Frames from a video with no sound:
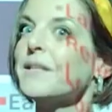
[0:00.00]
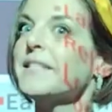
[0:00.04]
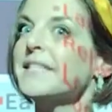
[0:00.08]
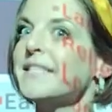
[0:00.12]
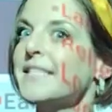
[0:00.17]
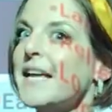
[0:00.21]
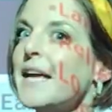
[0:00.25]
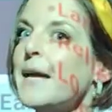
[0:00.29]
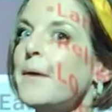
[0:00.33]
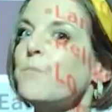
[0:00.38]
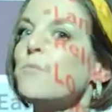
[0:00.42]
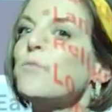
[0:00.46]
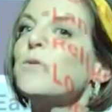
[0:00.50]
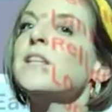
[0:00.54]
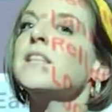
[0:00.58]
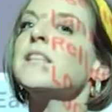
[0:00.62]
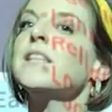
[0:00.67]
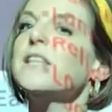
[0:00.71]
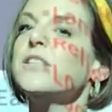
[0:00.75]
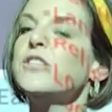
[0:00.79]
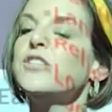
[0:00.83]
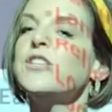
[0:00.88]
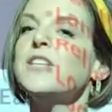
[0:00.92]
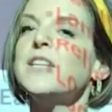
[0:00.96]
same
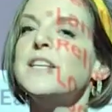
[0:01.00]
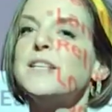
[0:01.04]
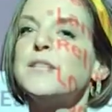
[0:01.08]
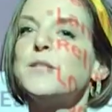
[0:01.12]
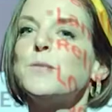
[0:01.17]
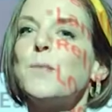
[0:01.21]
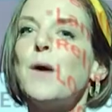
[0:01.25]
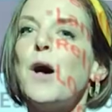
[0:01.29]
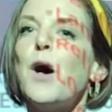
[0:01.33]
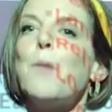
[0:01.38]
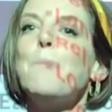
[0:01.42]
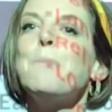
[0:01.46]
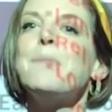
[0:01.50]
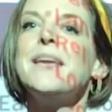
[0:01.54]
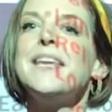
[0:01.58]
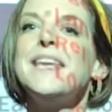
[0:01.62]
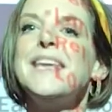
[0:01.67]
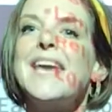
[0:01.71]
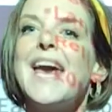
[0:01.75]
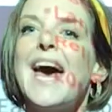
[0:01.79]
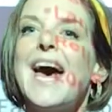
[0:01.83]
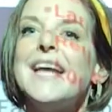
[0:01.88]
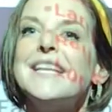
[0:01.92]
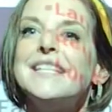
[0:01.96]
religion as well, but
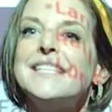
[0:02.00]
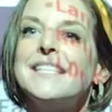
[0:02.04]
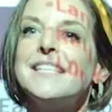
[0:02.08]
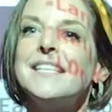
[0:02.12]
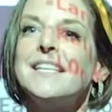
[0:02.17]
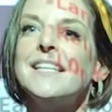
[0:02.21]
yet